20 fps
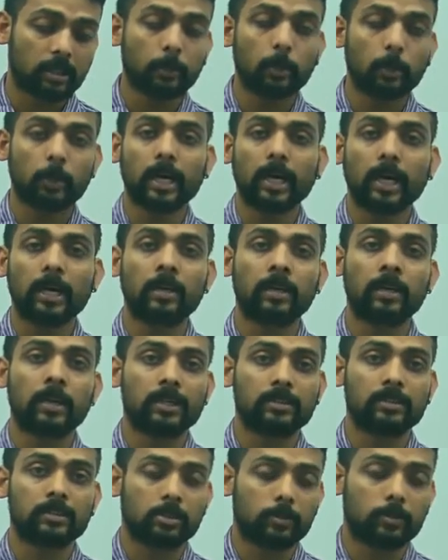a book can
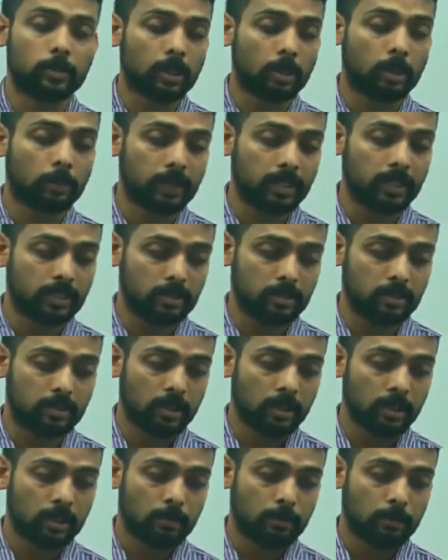exist without pages,
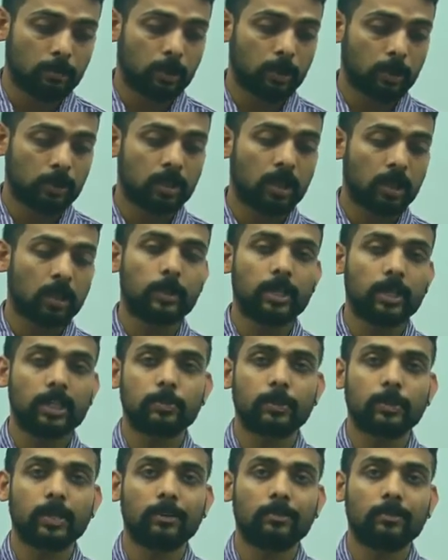because
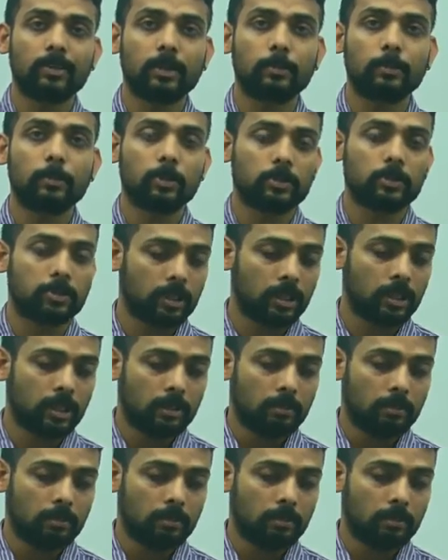nowadays we have e-books.